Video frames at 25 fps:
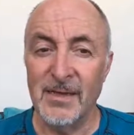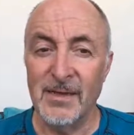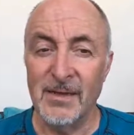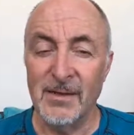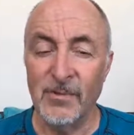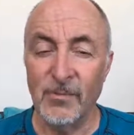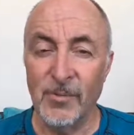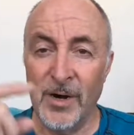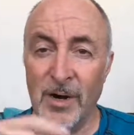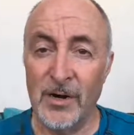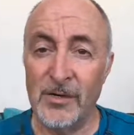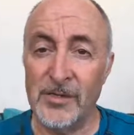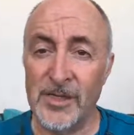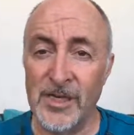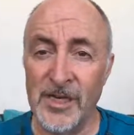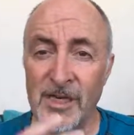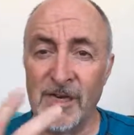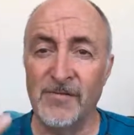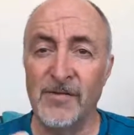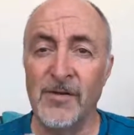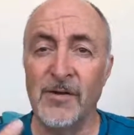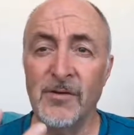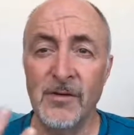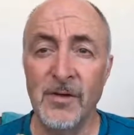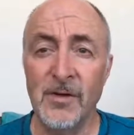Whereas
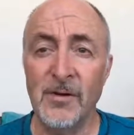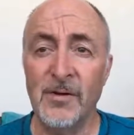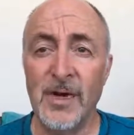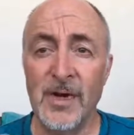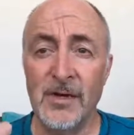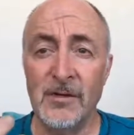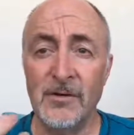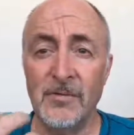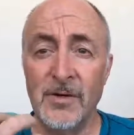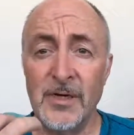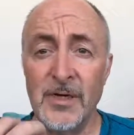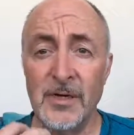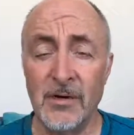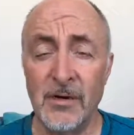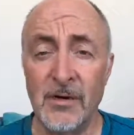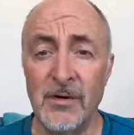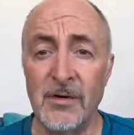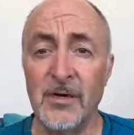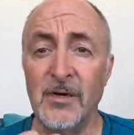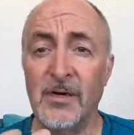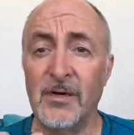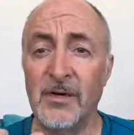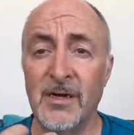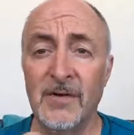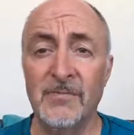if you know how to really
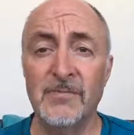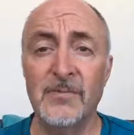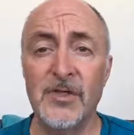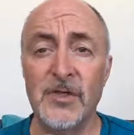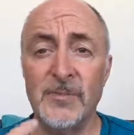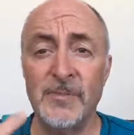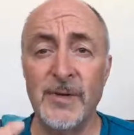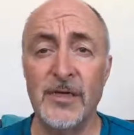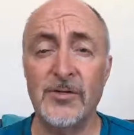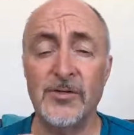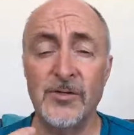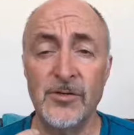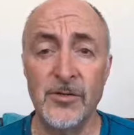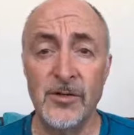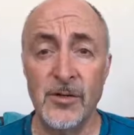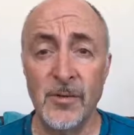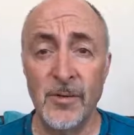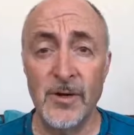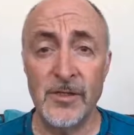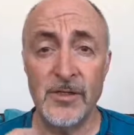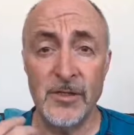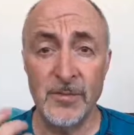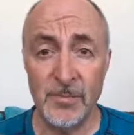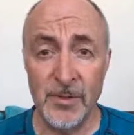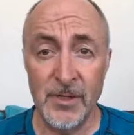honor, love, and respect who you
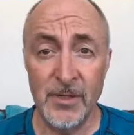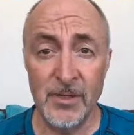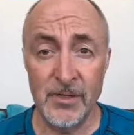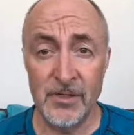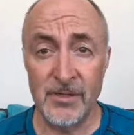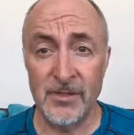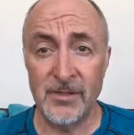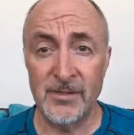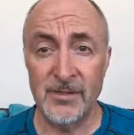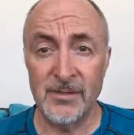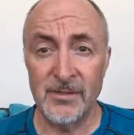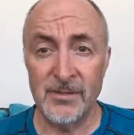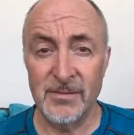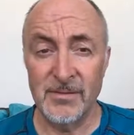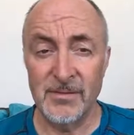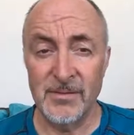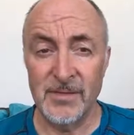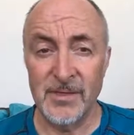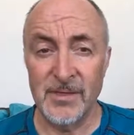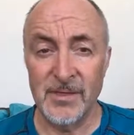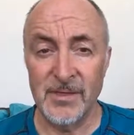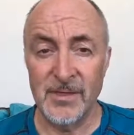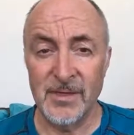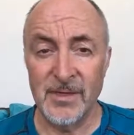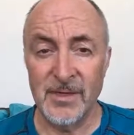are as a person,
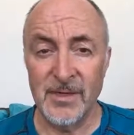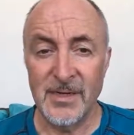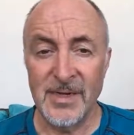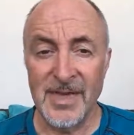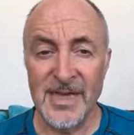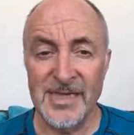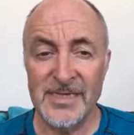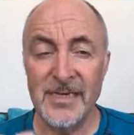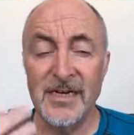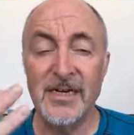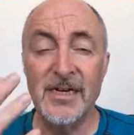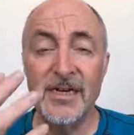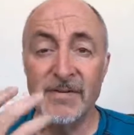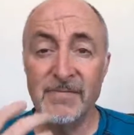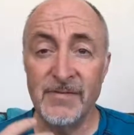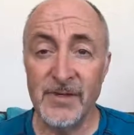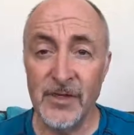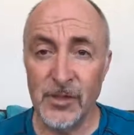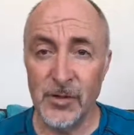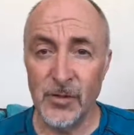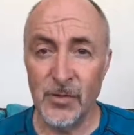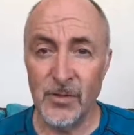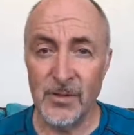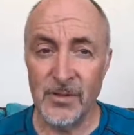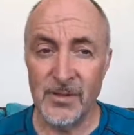as an
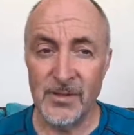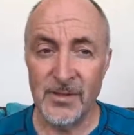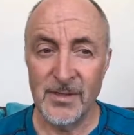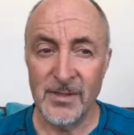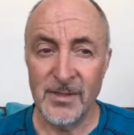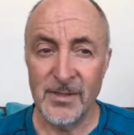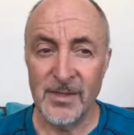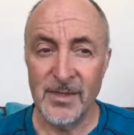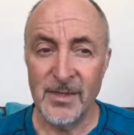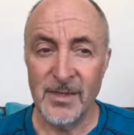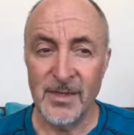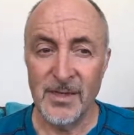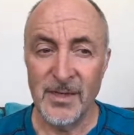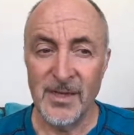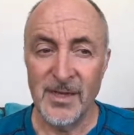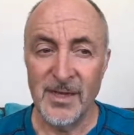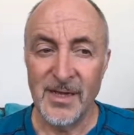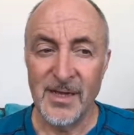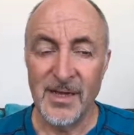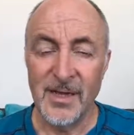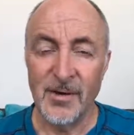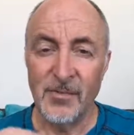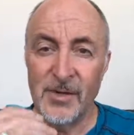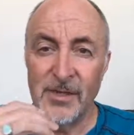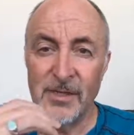individual,
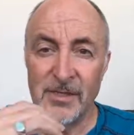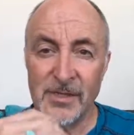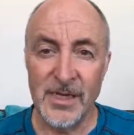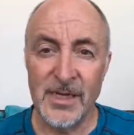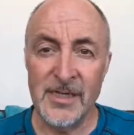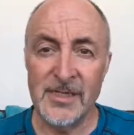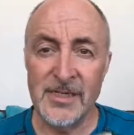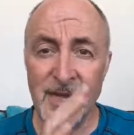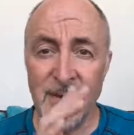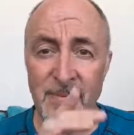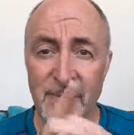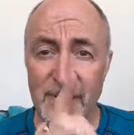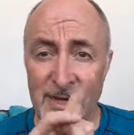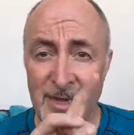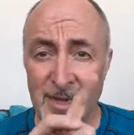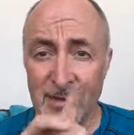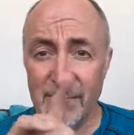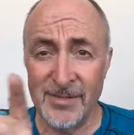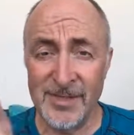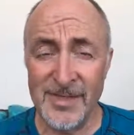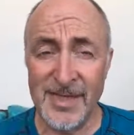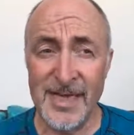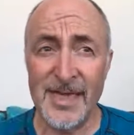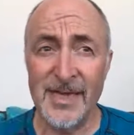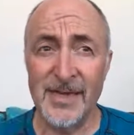when things happen
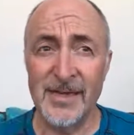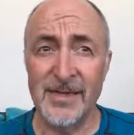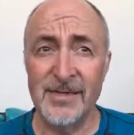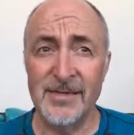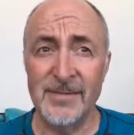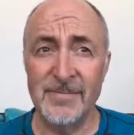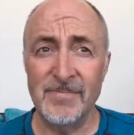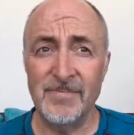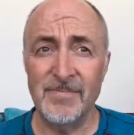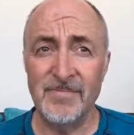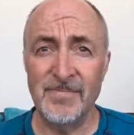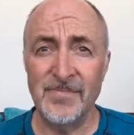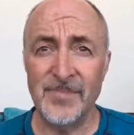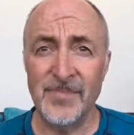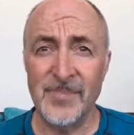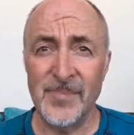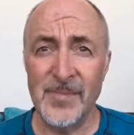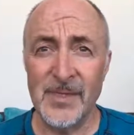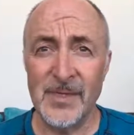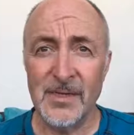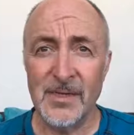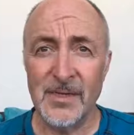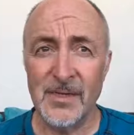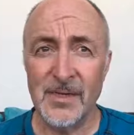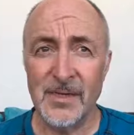out there,
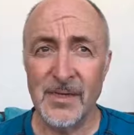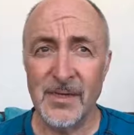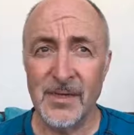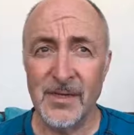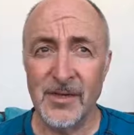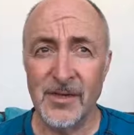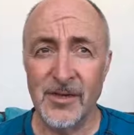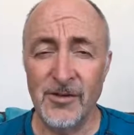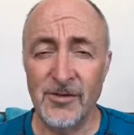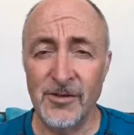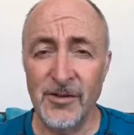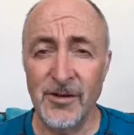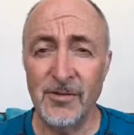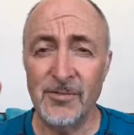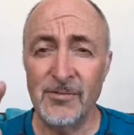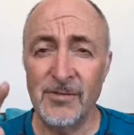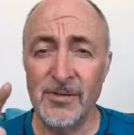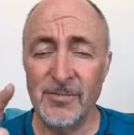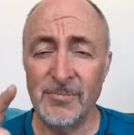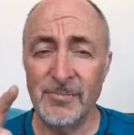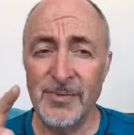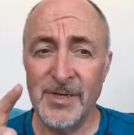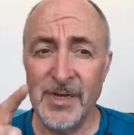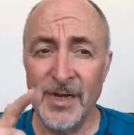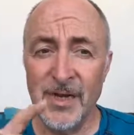you
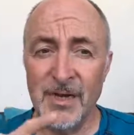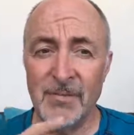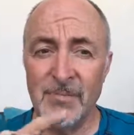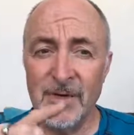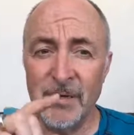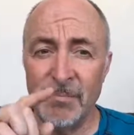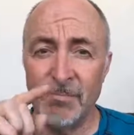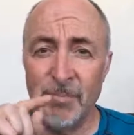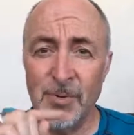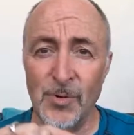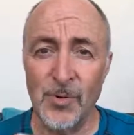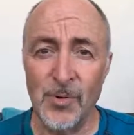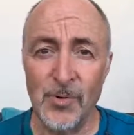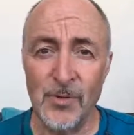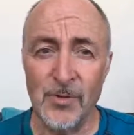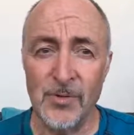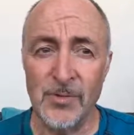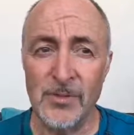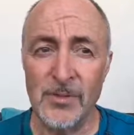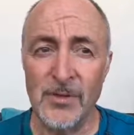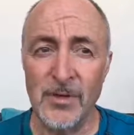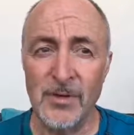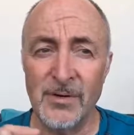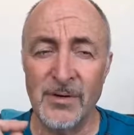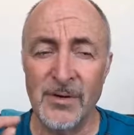don't become a
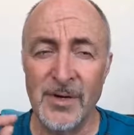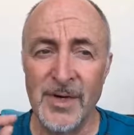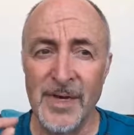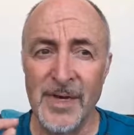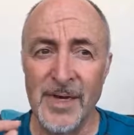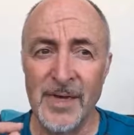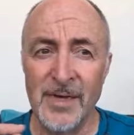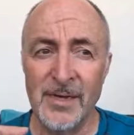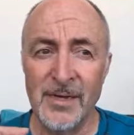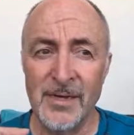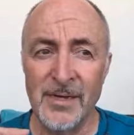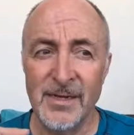pawn or a